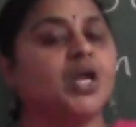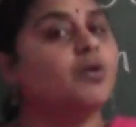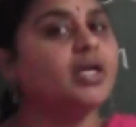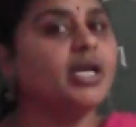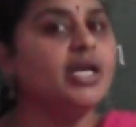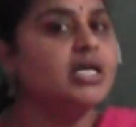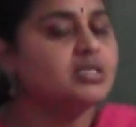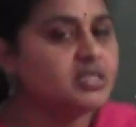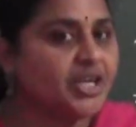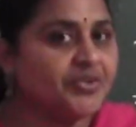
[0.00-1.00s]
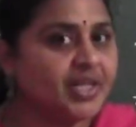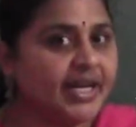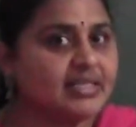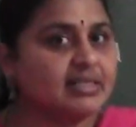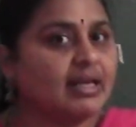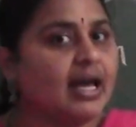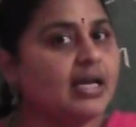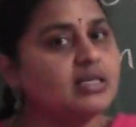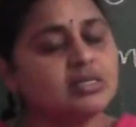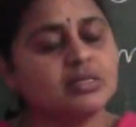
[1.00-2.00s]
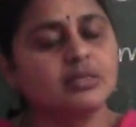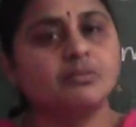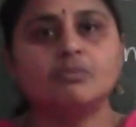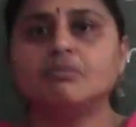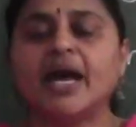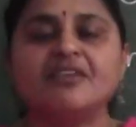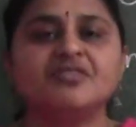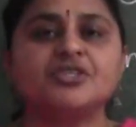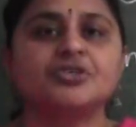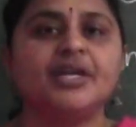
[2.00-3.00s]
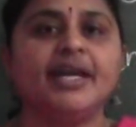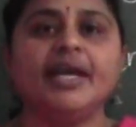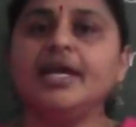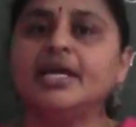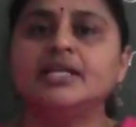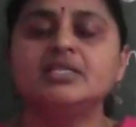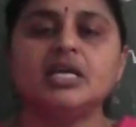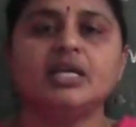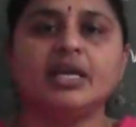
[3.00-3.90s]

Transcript: Okay, see you in the next class. Bye for today. Take